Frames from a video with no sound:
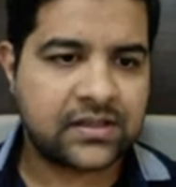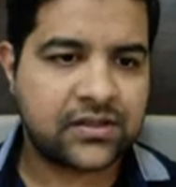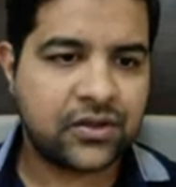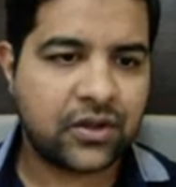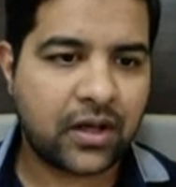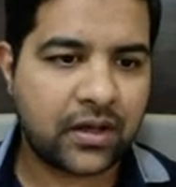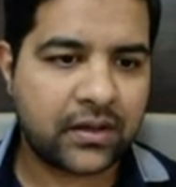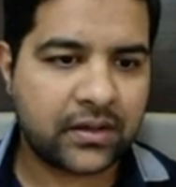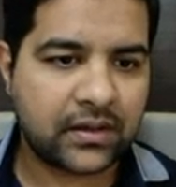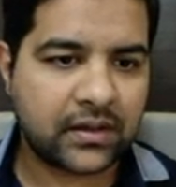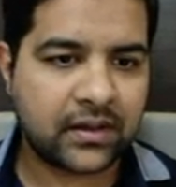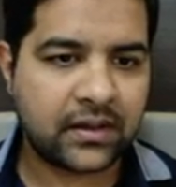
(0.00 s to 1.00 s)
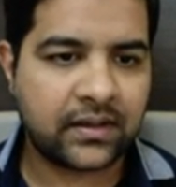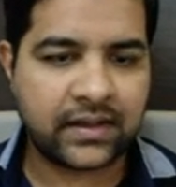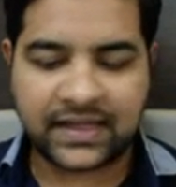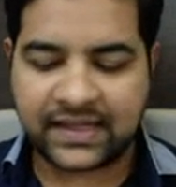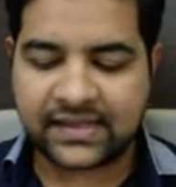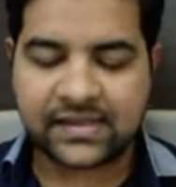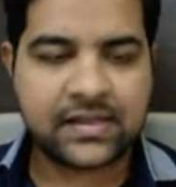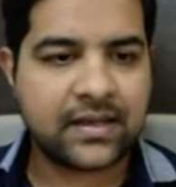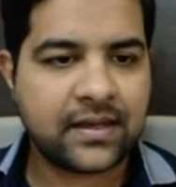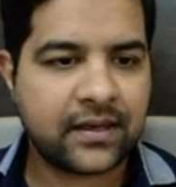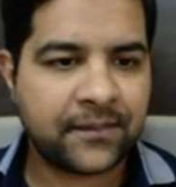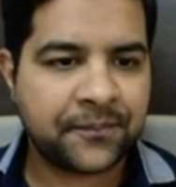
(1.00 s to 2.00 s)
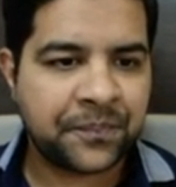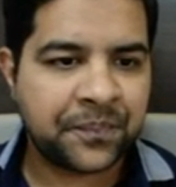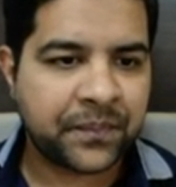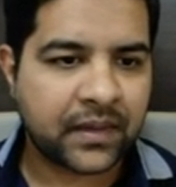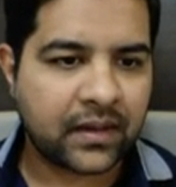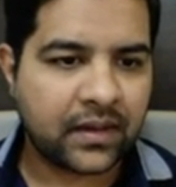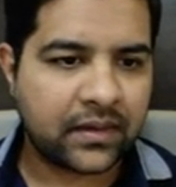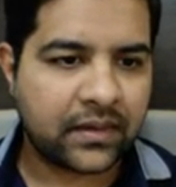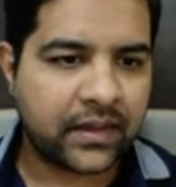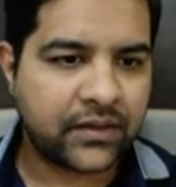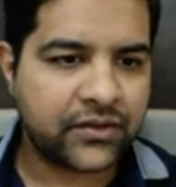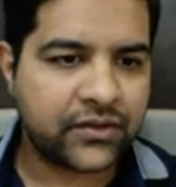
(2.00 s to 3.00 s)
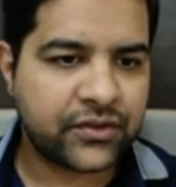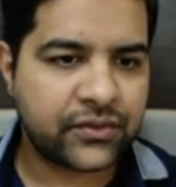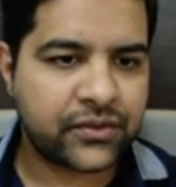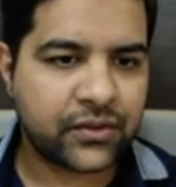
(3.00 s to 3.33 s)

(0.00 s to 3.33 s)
not easy thing to do.